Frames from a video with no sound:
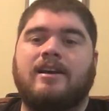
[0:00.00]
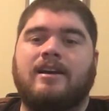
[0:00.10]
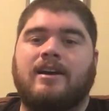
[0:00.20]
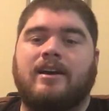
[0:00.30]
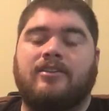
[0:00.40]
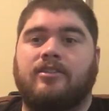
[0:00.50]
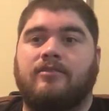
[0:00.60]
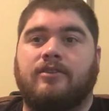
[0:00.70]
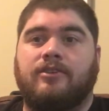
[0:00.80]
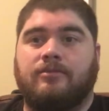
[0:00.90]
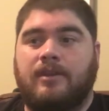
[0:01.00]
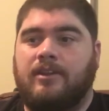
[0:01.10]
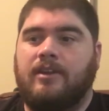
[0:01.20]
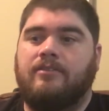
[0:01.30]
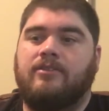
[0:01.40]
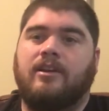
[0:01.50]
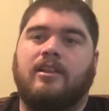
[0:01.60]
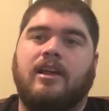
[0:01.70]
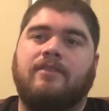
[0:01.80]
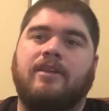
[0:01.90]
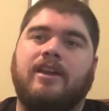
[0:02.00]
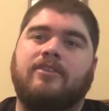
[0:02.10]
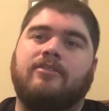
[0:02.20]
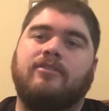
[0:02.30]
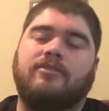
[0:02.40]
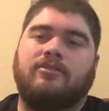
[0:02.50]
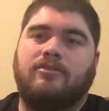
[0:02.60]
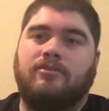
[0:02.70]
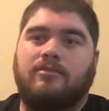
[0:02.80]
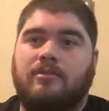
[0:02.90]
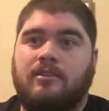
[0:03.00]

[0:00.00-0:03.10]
And so for derivatives, a lot of that is going to